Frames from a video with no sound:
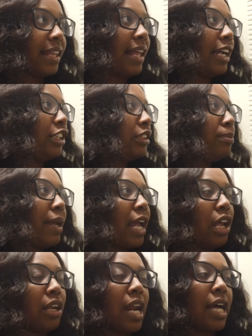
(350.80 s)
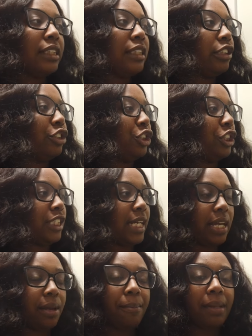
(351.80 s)
Like, just make it nice and
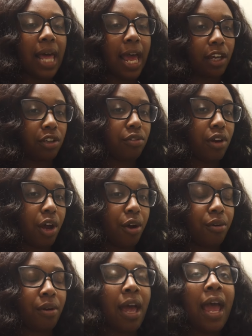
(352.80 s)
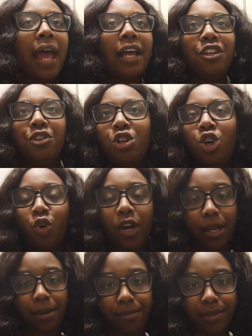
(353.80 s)
jet black, you know, and do
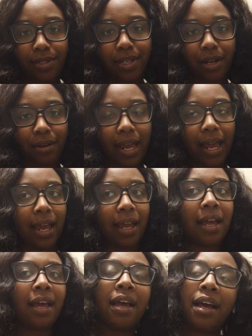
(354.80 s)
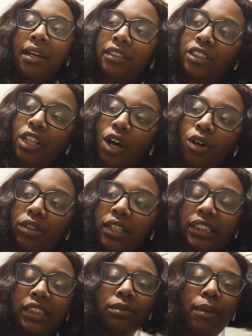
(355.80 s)
crimps, okay? So,
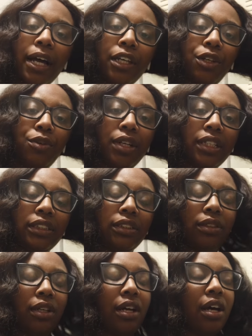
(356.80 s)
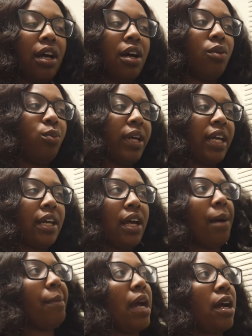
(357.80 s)
this is my UNice uh, wig.
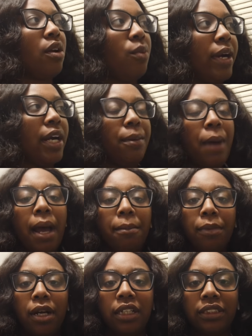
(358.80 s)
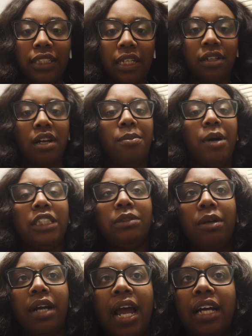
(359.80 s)
I'm not going to wear it. I'm going to sell it on
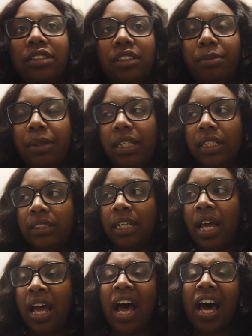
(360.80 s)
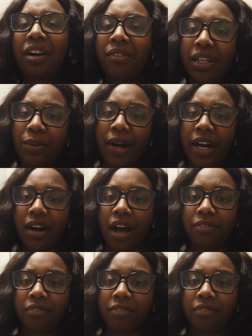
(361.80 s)
Poshmark, actually, because I don't really wear it